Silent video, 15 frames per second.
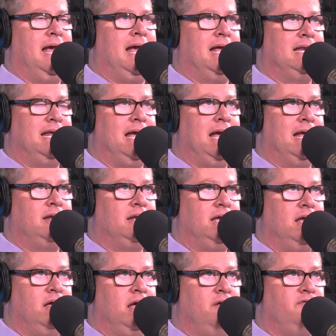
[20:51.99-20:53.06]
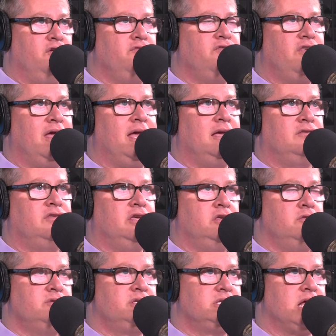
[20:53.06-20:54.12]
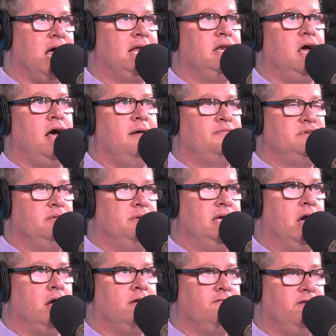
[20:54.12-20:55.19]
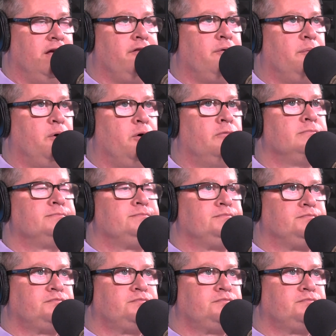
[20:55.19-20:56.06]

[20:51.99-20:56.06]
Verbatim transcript: And and if you think that you signed up to be unavailable,